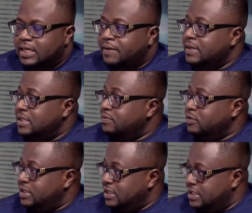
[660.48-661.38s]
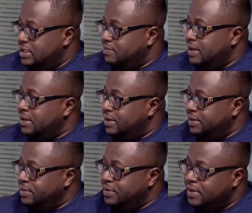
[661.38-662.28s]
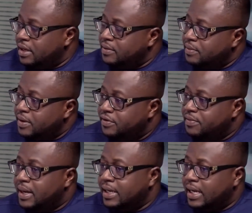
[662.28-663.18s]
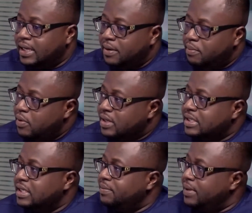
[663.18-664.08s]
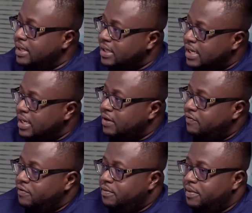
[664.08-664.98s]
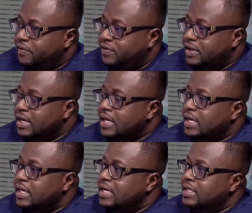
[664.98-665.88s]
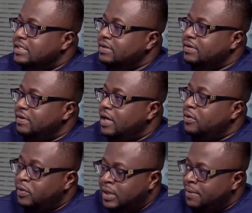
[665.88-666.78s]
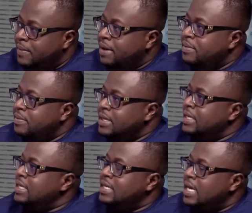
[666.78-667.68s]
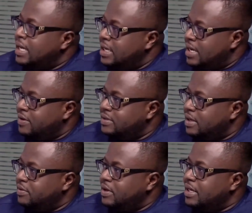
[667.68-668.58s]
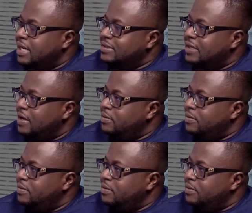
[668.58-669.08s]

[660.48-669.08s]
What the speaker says: na me dimotintin man nini anom adwuma na ye boase ne be de Ghana for befi. It no na ma me nini nya encounter because at that time